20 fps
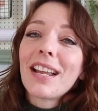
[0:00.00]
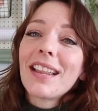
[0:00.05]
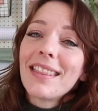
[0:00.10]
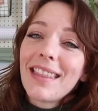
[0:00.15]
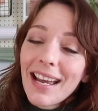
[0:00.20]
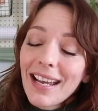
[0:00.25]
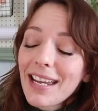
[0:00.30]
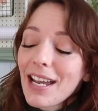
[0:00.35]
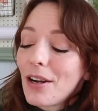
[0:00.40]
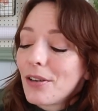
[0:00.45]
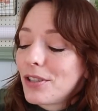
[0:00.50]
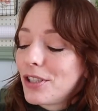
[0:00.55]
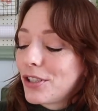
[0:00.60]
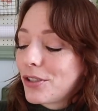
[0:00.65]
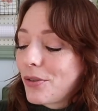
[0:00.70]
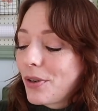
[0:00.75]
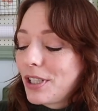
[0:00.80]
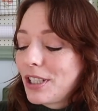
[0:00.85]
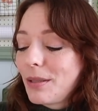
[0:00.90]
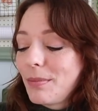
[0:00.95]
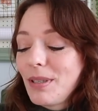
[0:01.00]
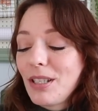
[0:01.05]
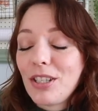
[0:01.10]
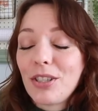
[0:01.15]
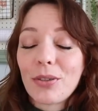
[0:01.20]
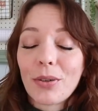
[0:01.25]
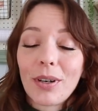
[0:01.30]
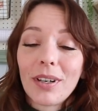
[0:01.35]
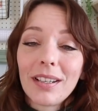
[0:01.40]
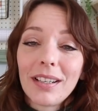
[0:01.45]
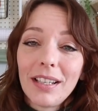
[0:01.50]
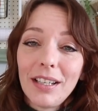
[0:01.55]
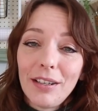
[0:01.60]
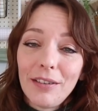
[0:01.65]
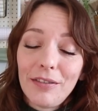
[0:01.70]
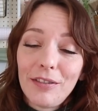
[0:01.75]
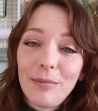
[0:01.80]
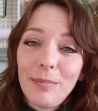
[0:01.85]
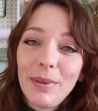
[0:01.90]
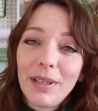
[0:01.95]
That couch is going to be
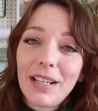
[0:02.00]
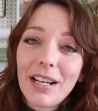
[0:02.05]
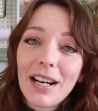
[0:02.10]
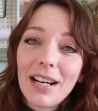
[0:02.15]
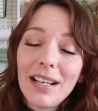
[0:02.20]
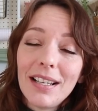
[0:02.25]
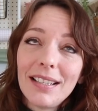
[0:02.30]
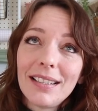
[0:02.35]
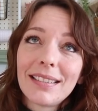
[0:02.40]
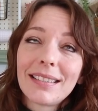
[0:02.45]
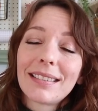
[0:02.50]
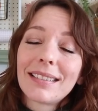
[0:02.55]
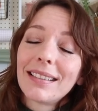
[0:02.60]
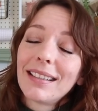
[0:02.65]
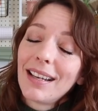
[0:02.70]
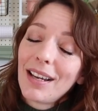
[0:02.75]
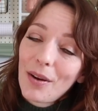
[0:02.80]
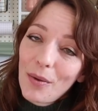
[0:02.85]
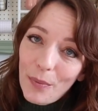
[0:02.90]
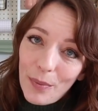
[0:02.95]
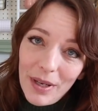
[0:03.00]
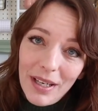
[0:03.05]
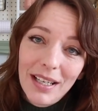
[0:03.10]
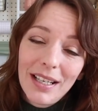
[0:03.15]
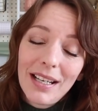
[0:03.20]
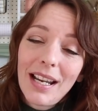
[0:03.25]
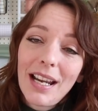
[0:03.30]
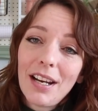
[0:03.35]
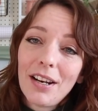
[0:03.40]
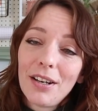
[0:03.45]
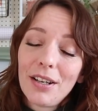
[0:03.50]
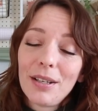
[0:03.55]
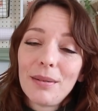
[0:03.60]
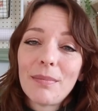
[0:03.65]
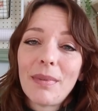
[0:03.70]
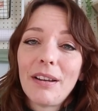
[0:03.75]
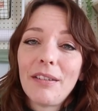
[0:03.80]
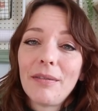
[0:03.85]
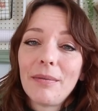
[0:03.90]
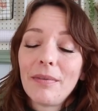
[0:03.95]
short-lived because we inherited
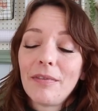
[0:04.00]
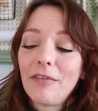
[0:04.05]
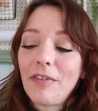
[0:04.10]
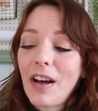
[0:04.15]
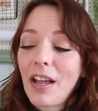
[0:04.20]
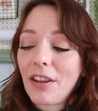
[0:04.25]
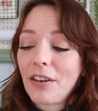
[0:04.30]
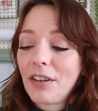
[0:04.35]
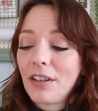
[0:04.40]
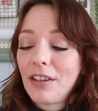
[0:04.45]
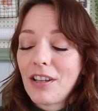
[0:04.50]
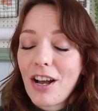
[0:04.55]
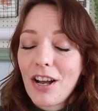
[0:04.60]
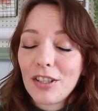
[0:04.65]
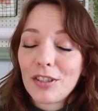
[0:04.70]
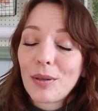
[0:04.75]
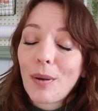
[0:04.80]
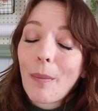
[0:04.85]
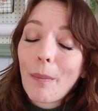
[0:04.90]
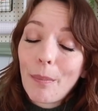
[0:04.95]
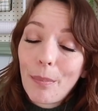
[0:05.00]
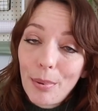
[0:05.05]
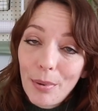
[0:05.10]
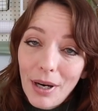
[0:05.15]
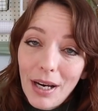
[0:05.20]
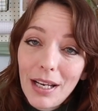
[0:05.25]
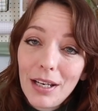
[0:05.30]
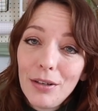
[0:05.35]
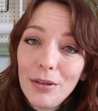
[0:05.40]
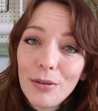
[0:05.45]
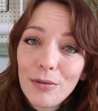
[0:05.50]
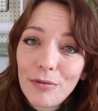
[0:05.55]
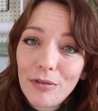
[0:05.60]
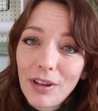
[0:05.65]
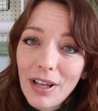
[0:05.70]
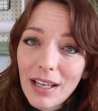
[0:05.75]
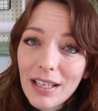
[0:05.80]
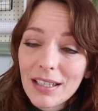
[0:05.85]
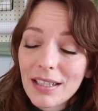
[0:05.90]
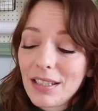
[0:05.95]
my father-in-law's brand new
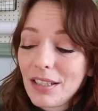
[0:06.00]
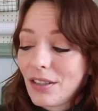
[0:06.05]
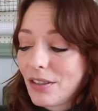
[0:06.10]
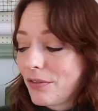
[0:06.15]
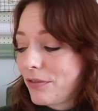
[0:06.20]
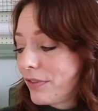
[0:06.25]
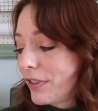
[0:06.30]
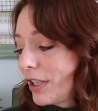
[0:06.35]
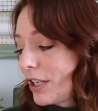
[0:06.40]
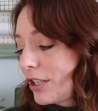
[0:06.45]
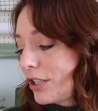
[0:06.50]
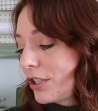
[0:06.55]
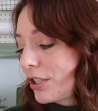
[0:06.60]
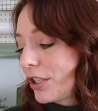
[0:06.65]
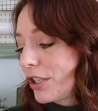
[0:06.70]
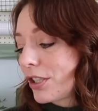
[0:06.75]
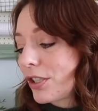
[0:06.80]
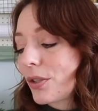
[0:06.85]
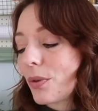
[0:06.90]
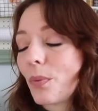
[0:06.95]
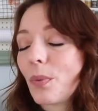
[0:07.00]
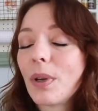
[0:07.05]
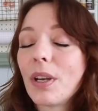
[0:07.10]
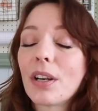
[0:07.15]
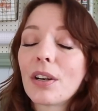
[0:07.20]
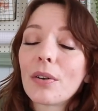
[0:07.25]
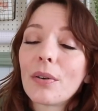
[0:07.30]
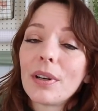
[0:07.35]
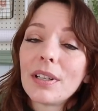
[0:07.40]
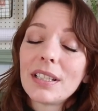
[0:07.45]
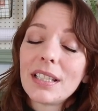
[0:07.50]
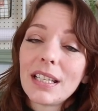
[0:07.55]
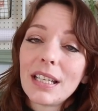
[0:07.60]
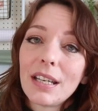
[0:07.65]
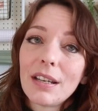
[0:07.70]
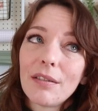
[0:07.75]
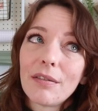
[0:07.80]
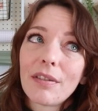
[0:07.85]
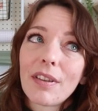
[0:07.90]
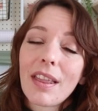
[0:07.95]
Flexsteel furniture. So we are going to
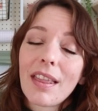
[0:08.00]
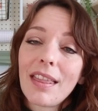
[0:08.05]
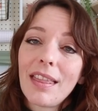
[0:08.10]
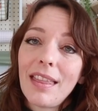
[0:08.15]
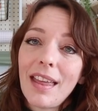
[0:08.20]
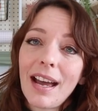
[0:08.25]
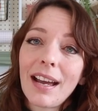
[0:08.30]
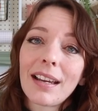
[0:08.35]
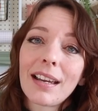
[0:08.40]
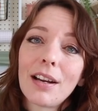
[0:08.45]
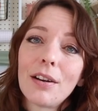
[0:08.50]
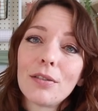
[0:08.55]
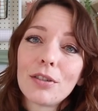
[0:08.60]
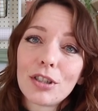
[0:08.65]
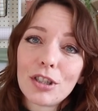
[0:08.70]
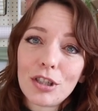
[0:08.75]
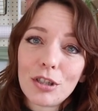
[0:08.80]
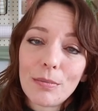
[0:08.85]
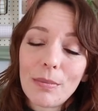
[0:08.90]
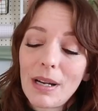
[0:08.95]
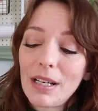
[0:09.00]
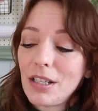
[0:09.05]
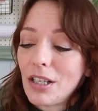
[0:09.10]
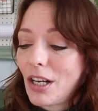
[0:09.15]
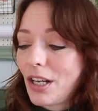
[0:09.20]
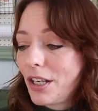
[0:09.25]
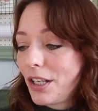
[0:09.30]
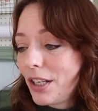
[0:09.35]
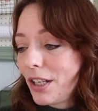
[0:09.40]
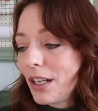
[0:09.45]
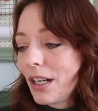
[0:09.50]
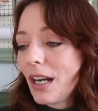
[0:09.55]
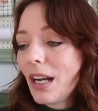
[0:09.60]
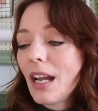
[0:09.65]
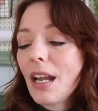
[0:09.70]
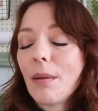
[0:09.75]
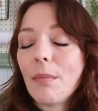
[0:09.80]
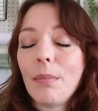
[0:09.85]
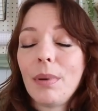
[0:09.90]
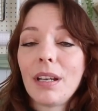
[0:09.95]
give that couch to my daughter
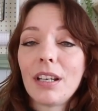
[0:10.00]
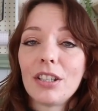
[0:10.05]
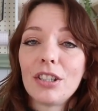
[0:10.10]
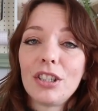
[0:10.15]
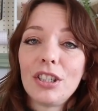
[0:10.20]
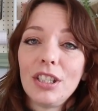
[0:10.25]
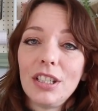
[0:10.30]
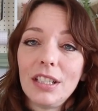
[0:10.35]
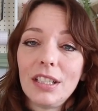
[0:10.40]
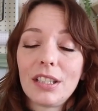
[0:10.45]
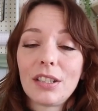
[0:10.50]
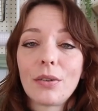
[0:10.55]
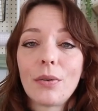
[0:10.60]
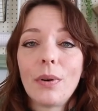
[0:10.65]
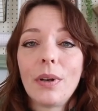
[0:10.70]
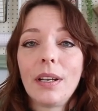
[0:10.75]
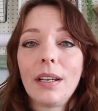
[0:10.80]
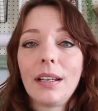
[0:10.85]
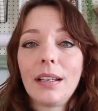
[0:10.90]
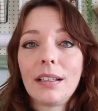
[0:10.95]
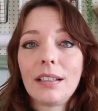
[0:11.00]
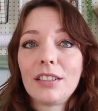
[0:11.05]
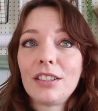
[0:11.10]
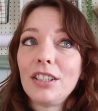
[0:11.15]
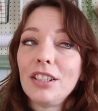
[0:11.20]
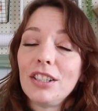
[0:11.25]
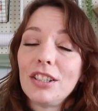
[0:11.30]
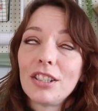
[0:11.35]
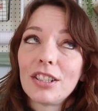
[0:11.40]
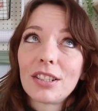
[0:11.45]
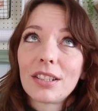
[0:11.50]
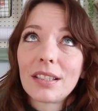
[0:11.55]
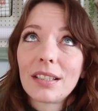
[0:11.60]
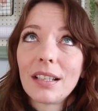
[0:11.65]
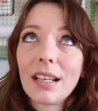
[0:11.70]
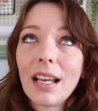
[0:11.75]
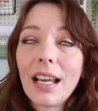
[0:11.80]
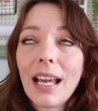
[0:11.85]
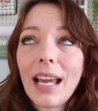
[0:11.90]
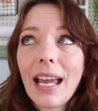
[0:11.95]
because she is going, she just
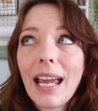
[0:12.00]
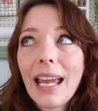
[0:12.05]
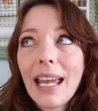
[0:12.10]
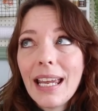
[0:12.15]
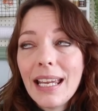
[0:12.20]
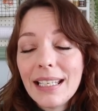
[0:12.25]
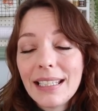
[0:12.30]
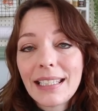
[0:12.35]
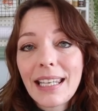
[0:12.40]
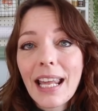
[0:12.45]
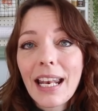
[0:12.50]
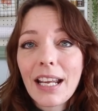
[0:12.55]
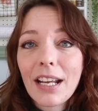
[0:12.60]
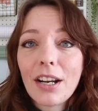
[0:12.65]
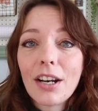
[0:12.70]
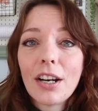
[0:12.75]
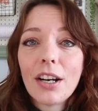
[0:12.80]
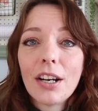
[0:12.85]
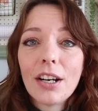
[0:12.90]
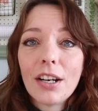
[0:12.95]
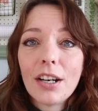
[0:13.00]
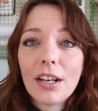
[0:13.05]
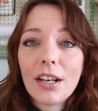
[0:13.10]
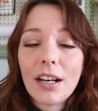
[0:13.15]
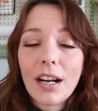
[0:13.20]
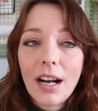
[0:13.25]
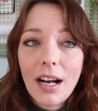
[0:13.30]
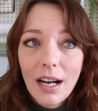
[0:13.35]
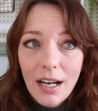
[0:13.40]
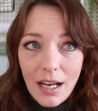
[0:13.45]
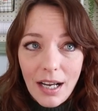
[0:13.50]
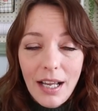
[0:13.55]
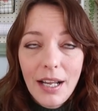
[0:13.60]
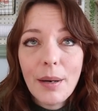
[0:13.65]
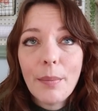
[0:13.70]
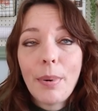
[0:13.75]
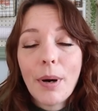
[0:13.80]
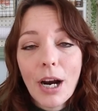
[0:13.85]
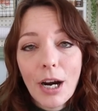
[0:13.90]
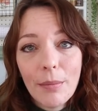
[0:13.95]
is getting her an
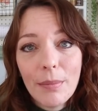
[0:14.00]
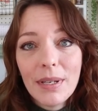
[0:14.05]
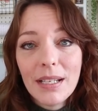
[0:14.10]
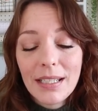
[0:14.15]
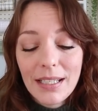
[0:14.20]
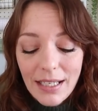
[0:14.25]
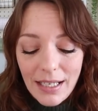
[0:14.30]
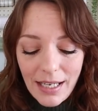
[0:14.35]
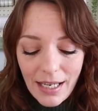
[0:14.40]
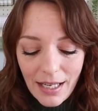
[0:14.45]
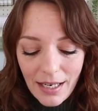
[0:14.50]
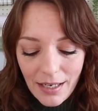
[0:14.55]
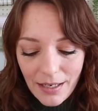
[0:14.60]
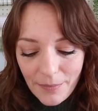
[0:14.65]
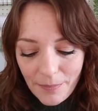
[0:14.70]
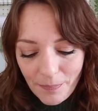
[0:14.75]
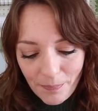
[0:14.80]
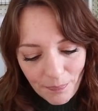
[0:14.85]
apartment again.